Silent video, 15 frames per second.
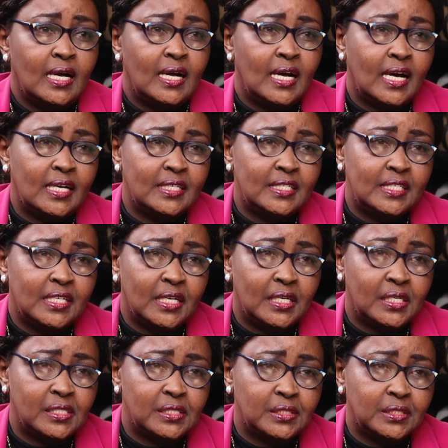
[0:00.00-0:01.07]
And
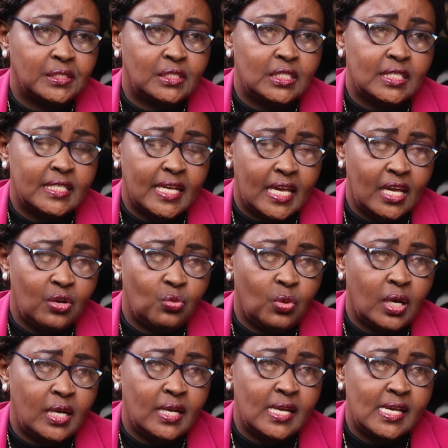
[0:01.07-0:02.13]
the second
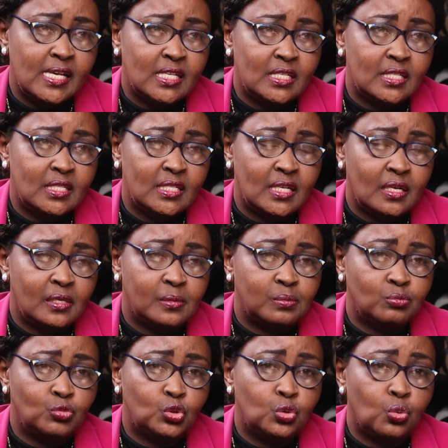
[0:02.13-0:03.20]
one is
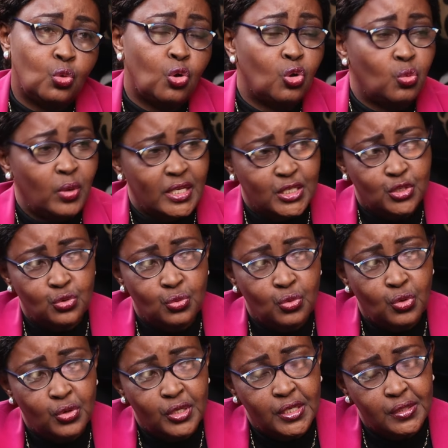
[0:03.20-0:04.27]
to always do
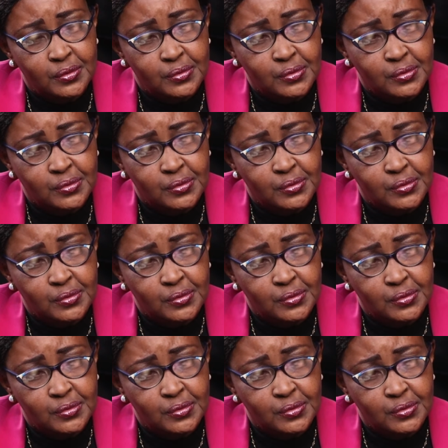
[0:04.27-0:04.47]
good.